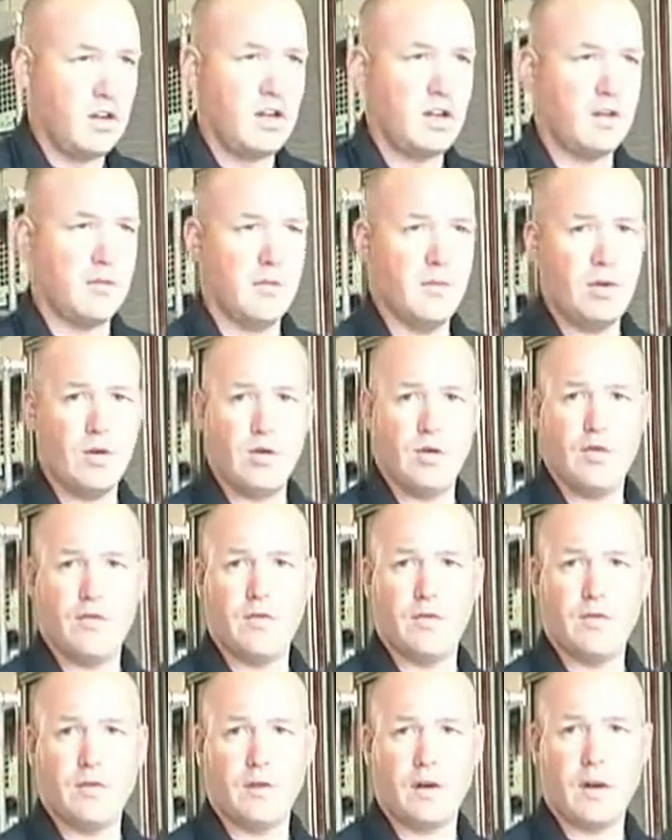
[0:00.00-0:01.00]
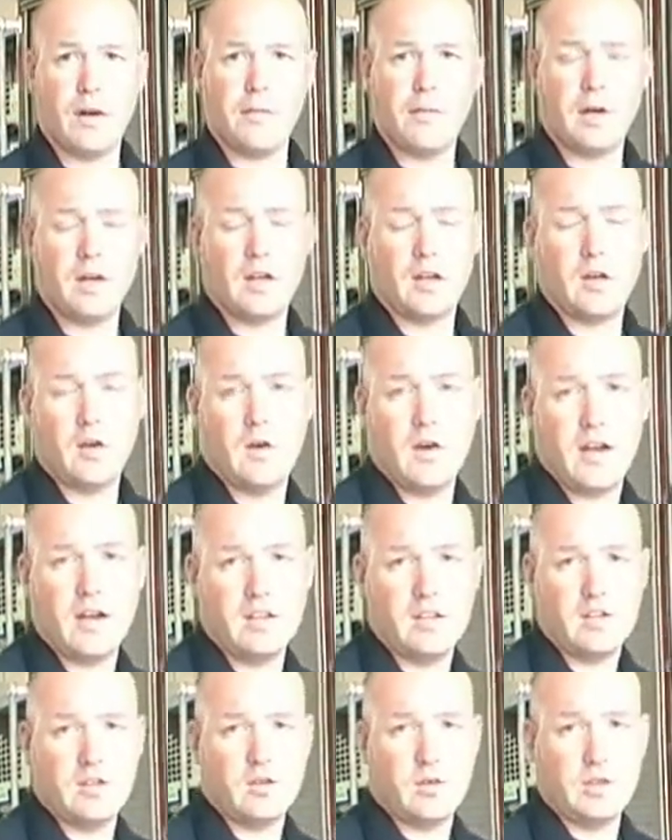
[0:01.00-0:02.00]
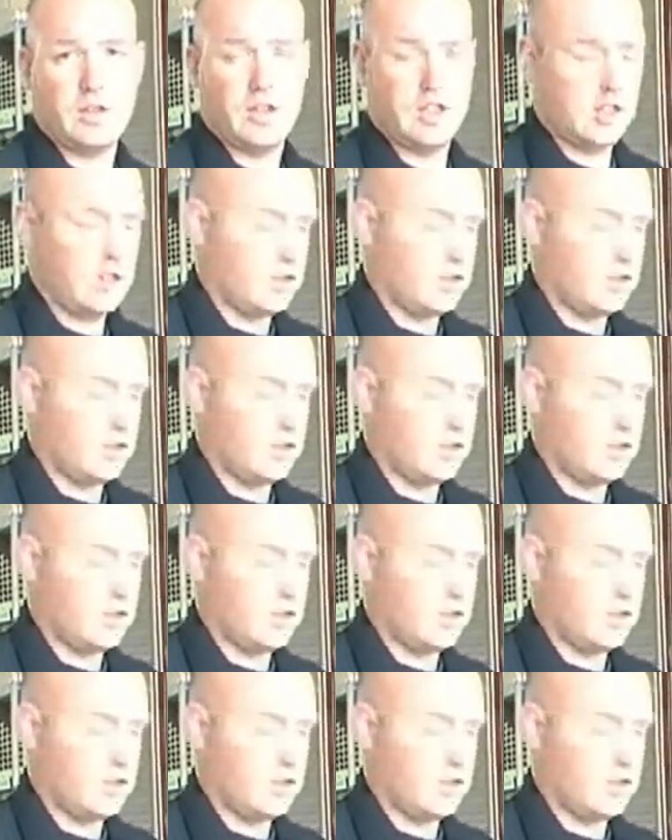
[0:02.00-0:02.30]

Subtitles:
need to move, or I'm going to go ahead and switch